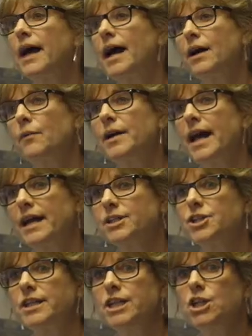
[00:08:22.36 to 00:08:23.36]
how we
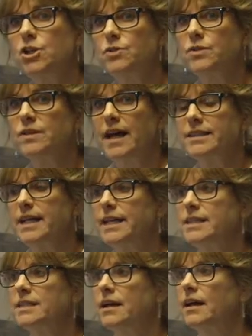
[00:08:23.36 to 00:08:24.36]
actually use that
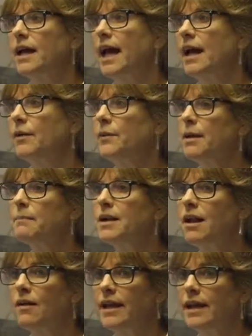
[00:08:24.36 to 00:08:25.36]
data, how we
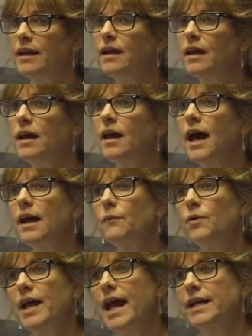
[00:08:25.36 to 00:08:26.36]
apply it and
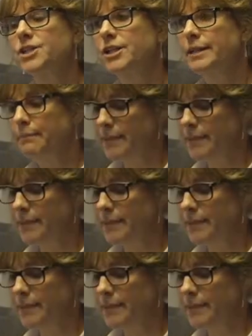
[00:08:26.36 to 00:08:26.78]
what it actually